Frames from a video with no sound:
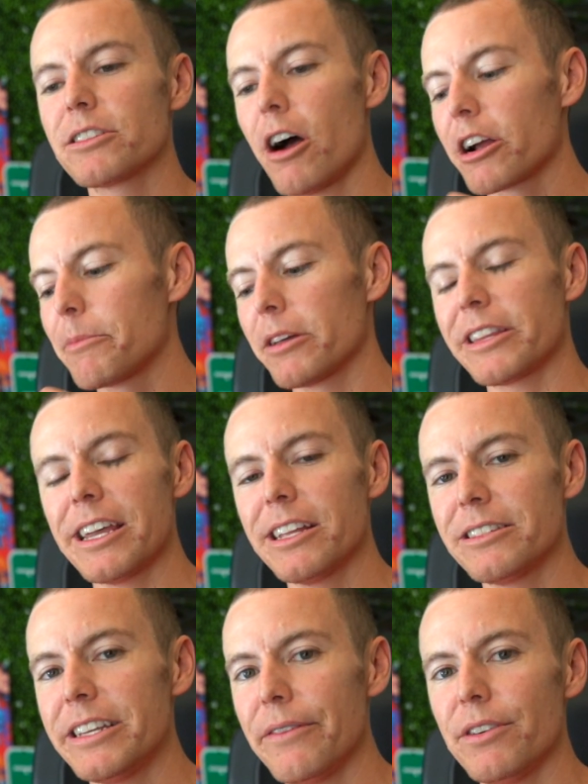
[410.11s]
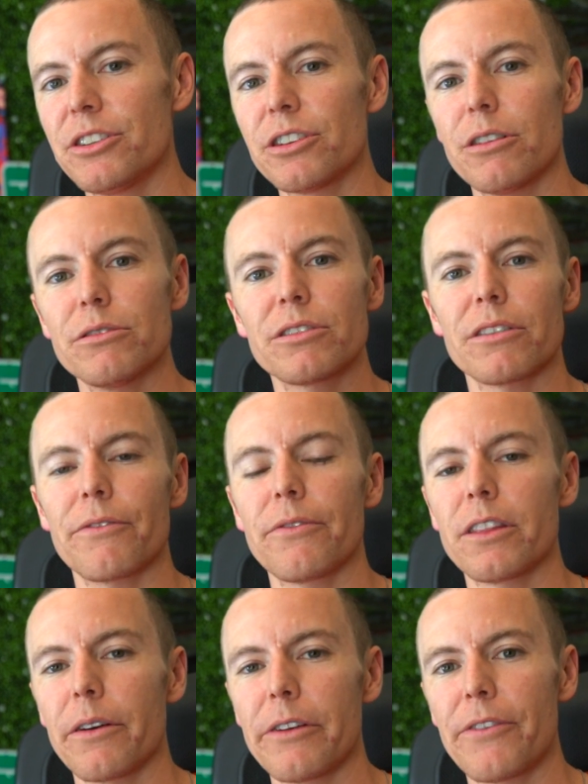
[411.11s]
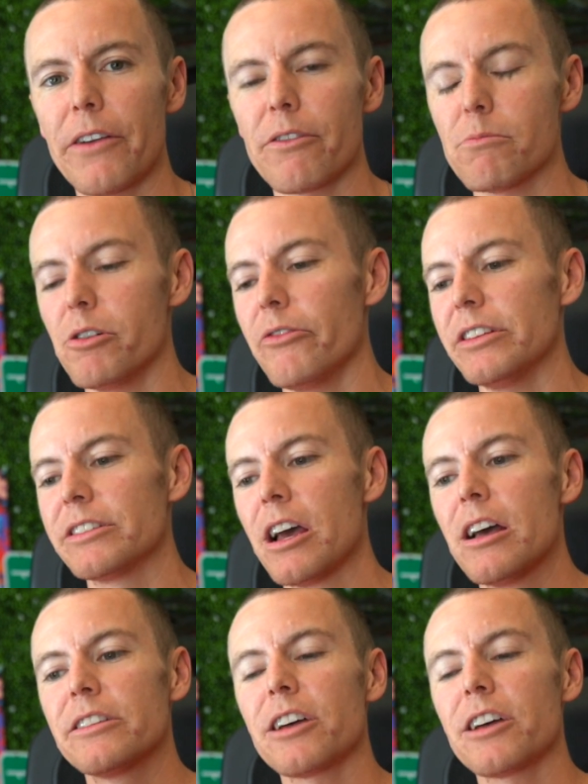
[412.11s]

Talk about the hit TV shows or the favorite movies.